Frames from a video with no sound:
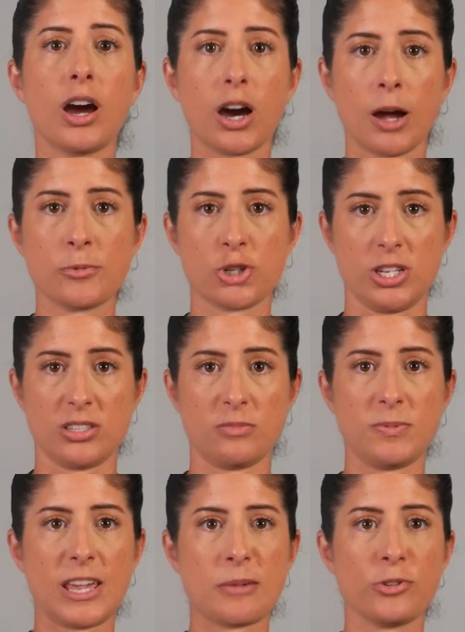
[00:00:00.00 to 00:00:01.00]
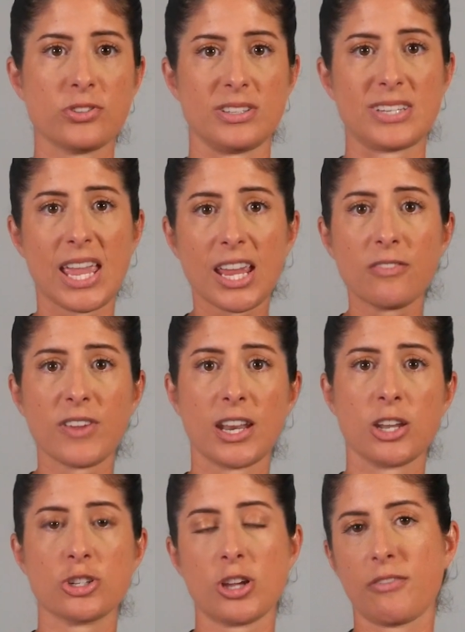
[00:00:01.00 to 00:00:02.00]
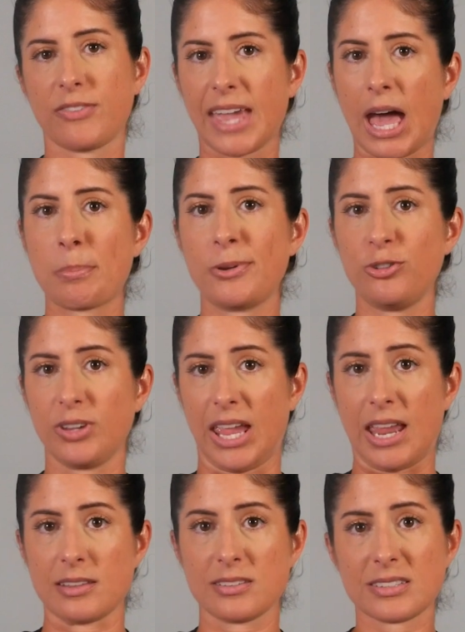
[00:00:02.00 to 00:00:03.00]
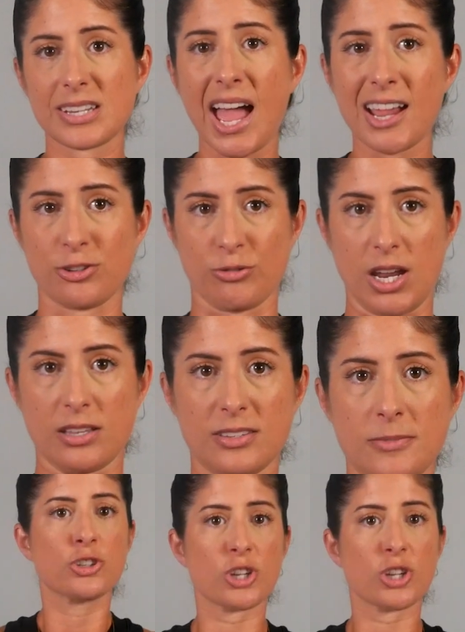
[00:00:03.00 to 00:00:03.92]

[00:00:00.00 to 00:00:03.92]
option to be able to take advantage of capital gains tax rates.